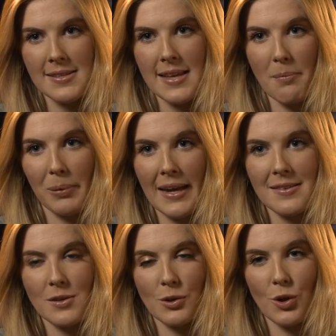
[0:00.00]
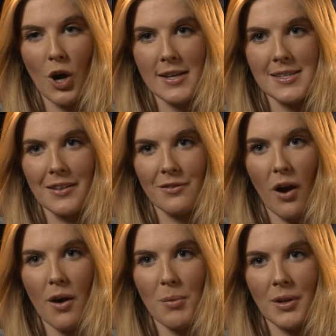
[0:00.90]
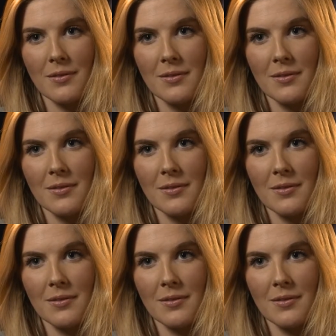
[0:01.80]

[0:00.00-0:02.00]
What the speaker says: has that placed on your IT environment?